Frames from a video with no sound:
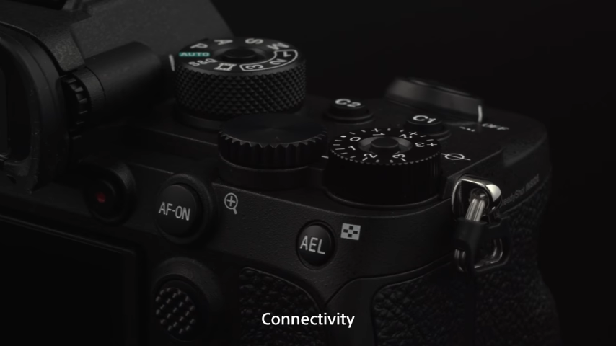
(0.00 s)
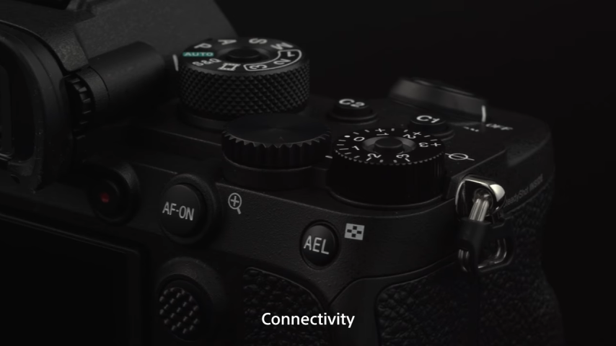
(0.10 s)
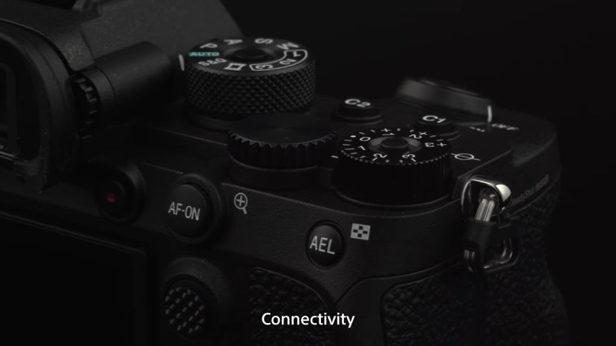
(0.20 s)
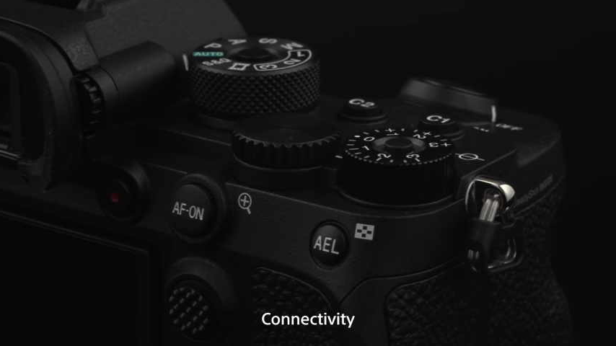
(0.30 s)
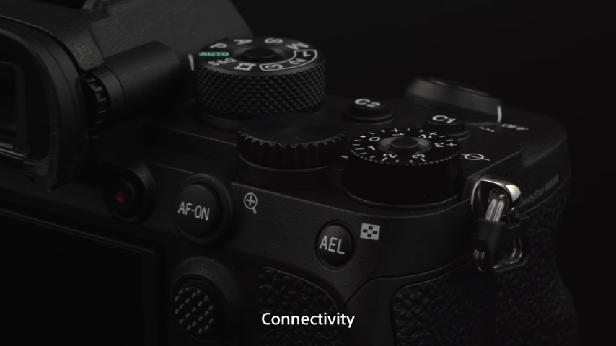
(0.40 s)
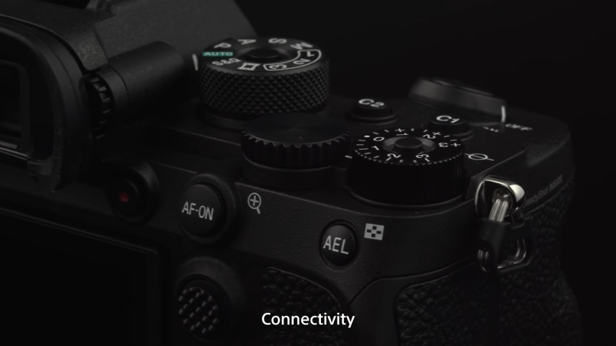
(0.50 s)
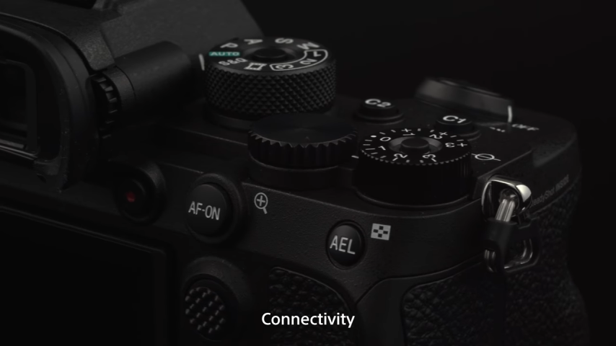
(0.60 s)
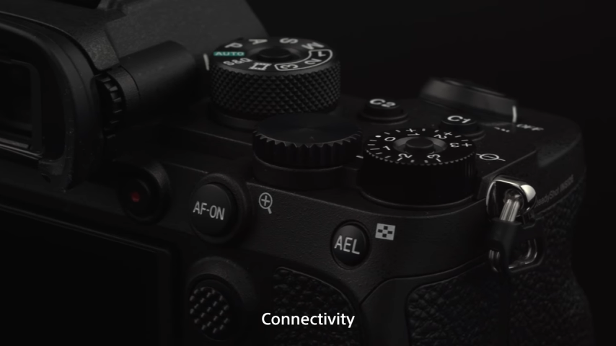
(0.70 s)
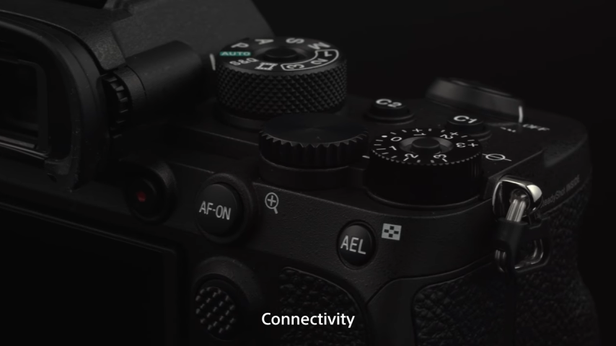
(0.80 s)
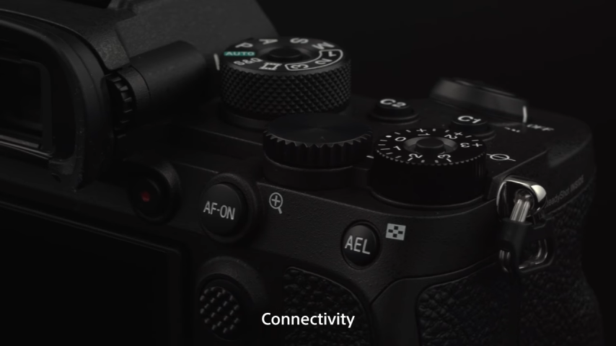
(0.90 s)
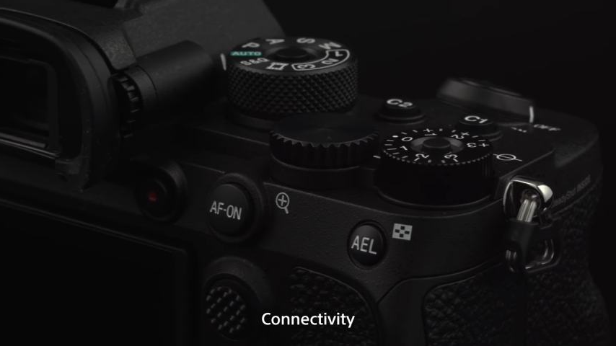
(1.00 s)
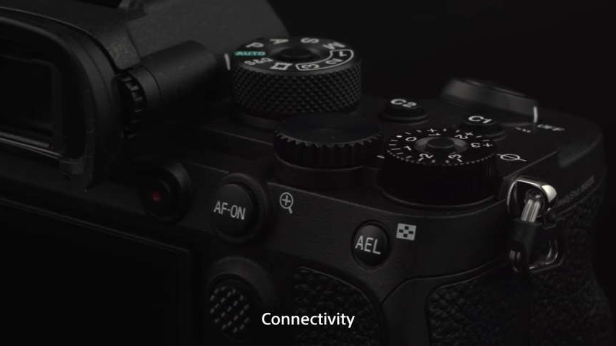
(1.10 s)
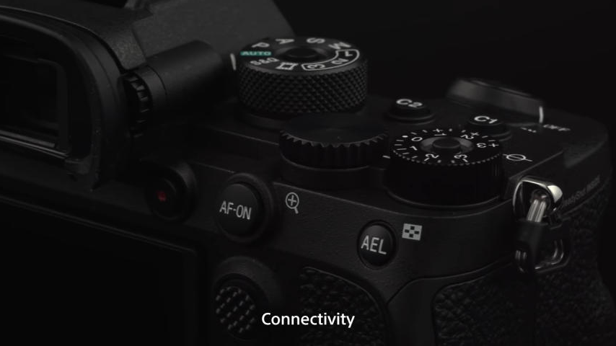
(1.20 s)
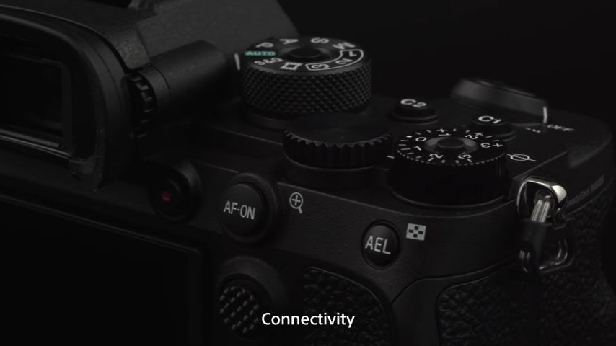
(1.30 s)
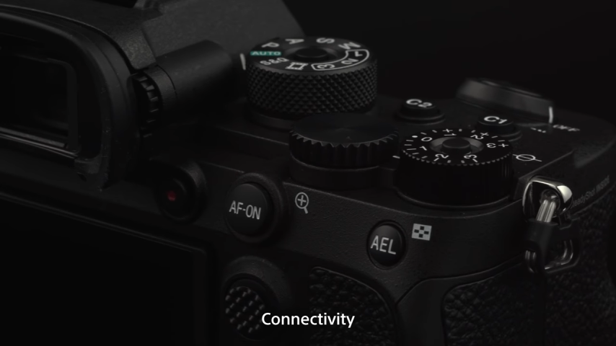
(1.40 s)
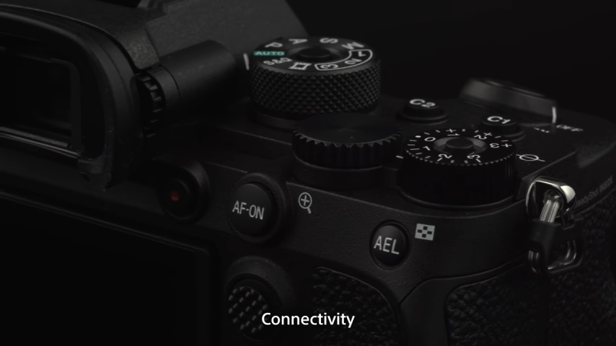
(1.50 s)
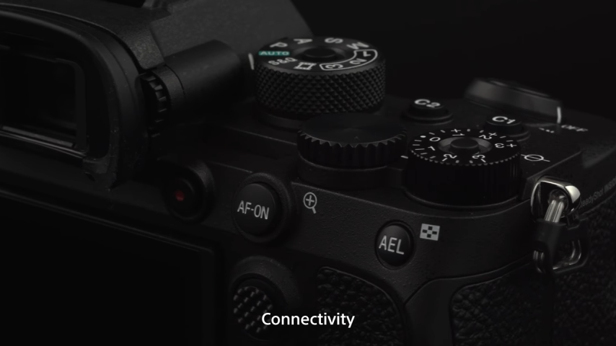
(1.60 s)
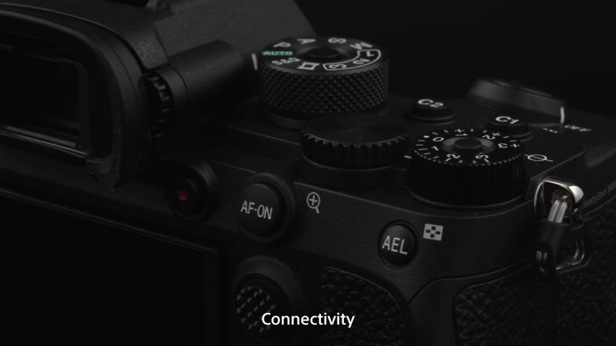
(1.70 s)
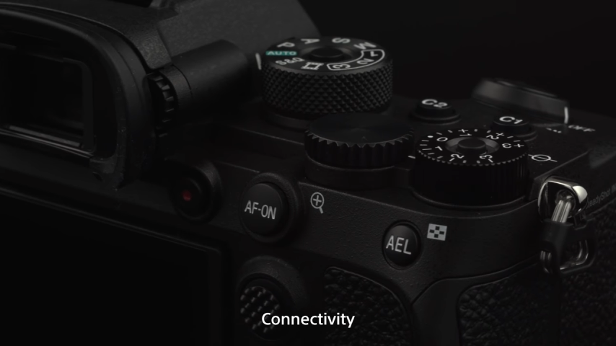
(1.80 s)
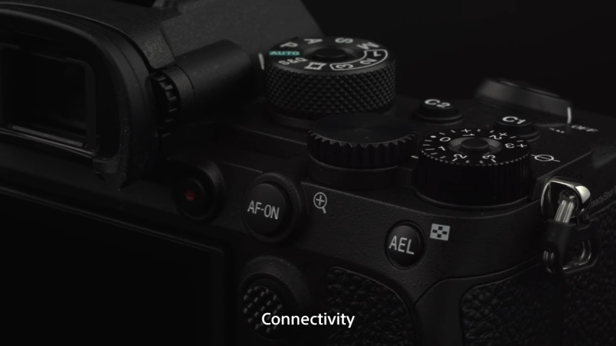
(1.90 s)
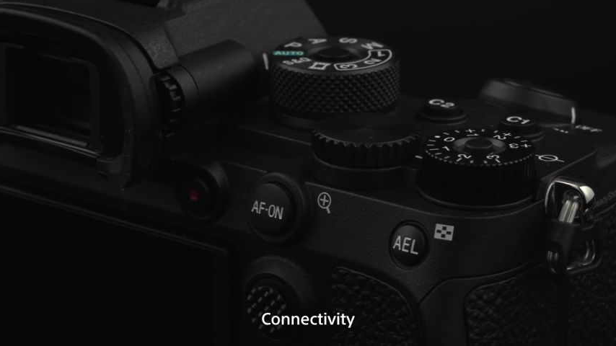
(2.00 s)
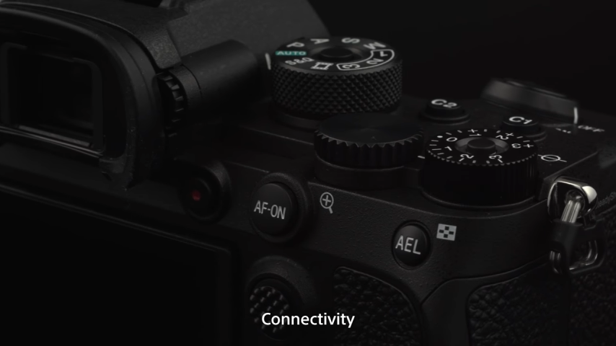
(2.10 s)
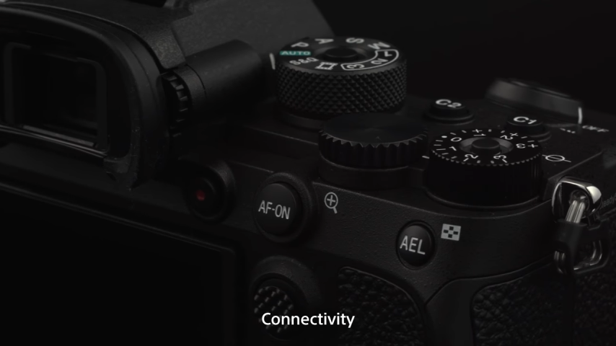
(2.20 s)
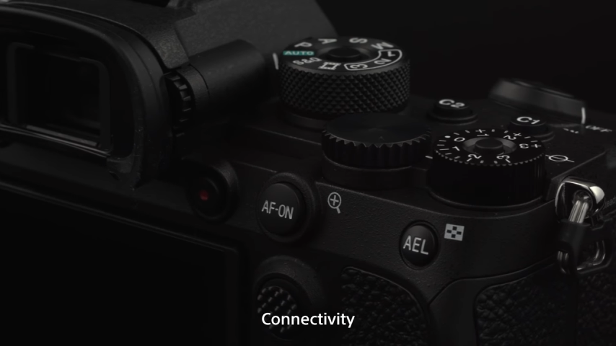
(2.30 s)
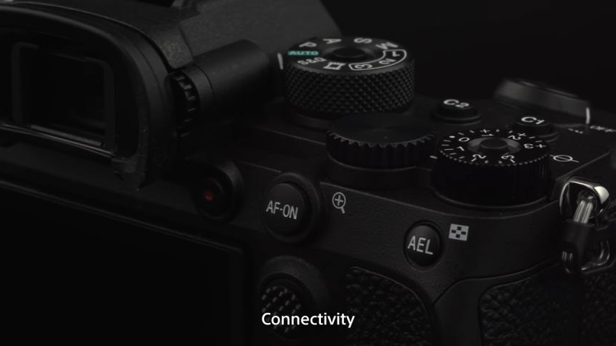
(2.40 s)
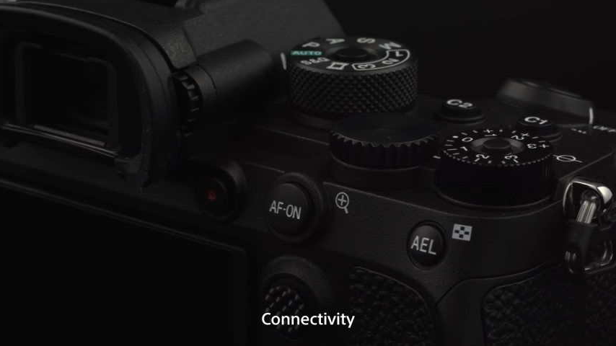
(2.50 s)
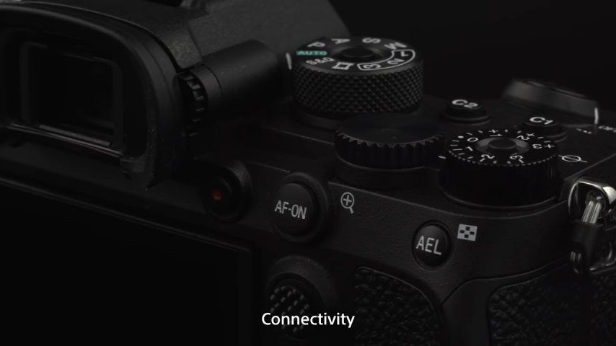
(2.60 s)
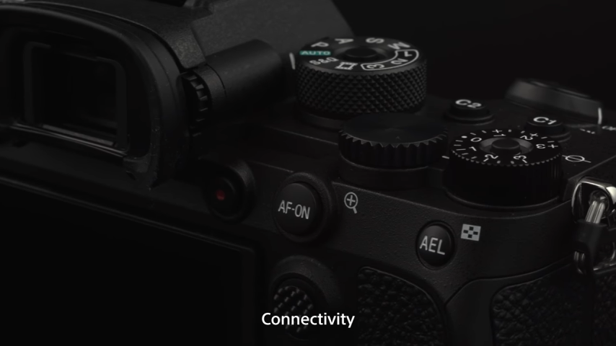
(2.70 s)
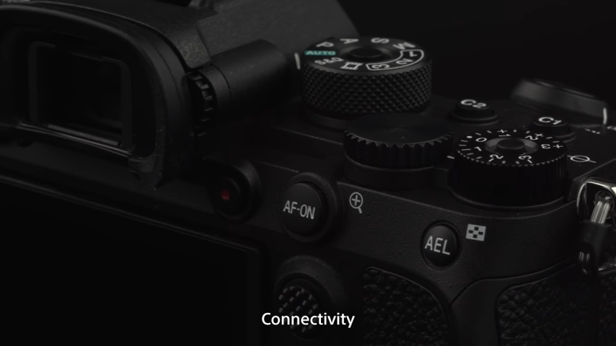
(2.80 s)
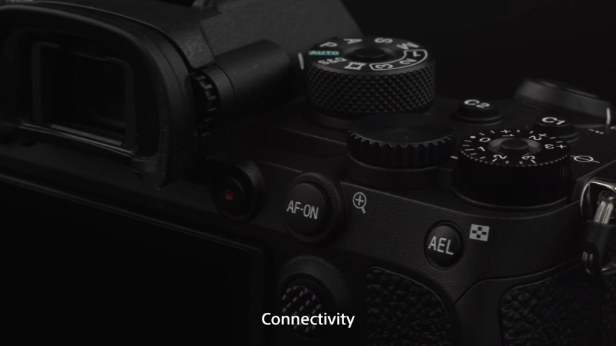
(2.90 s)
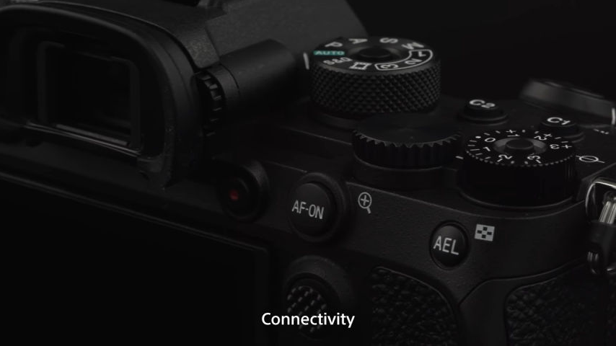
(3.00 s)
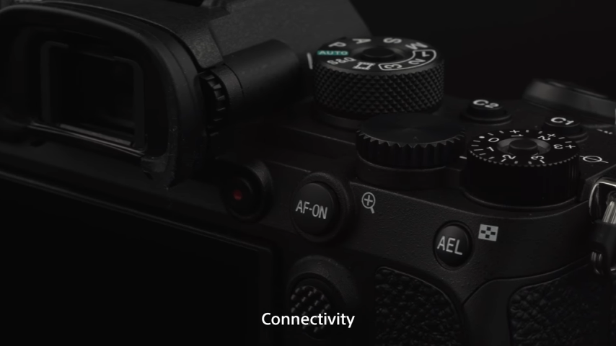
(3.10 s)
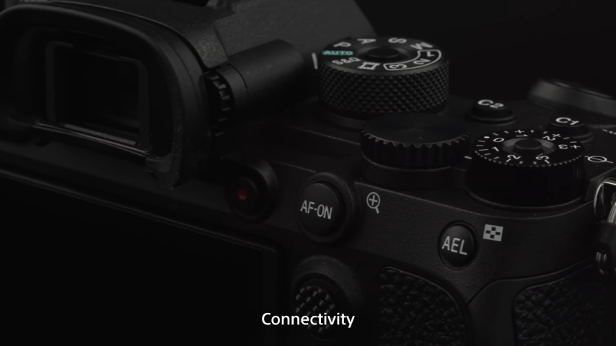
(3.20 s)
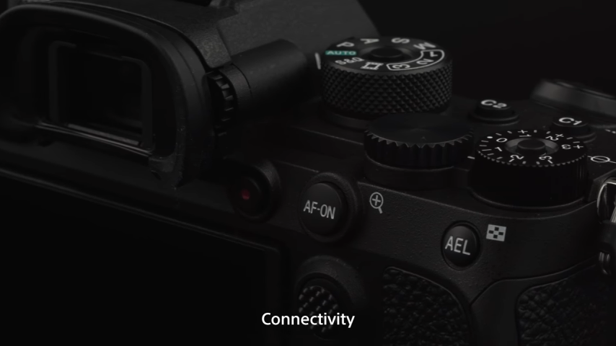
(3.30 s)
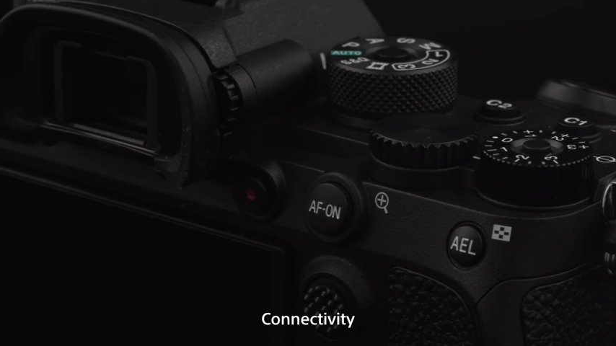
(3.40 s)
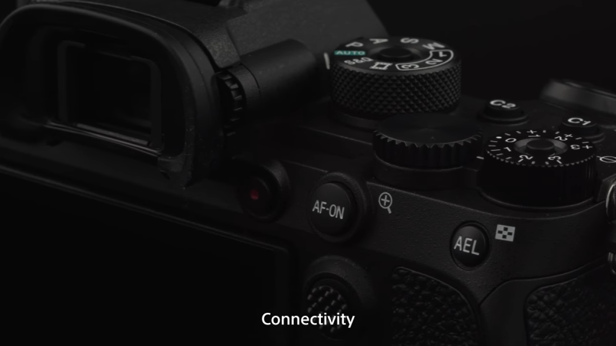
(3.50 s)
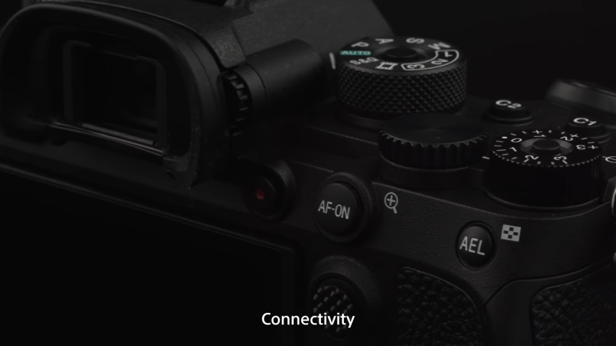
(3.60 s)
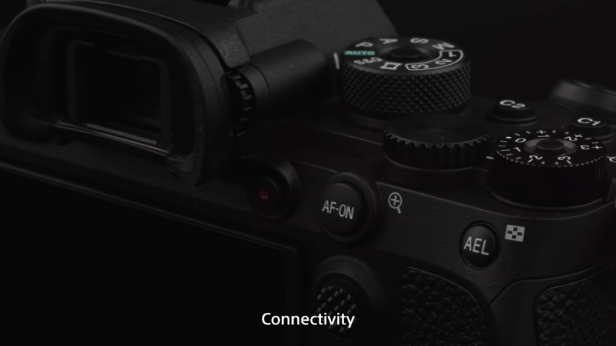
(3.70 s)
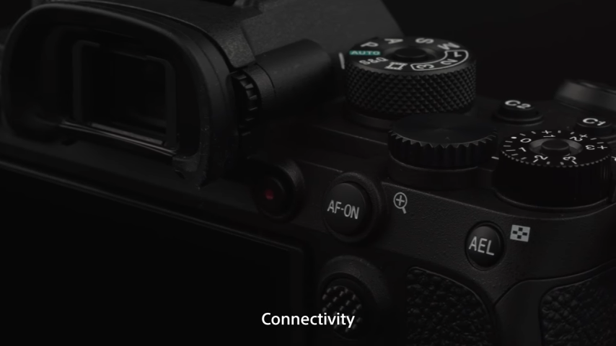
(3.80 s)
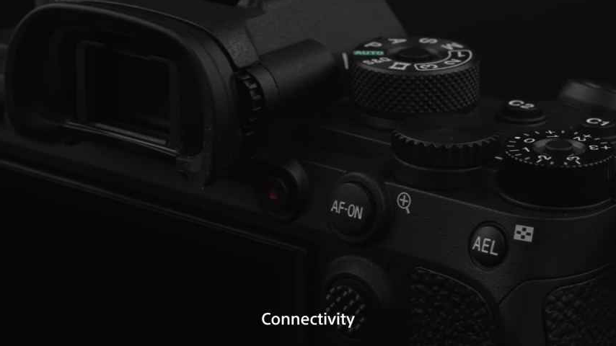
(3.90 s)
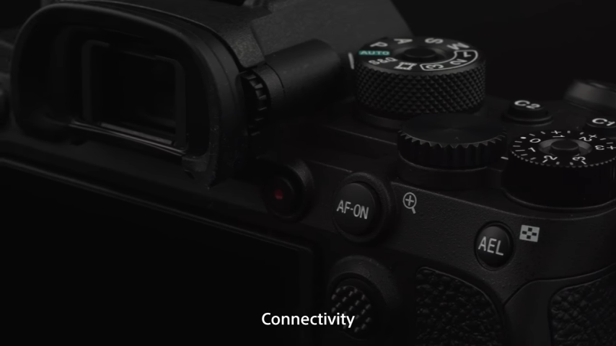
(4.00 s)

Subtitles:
No face is visible, so there are no lips to read.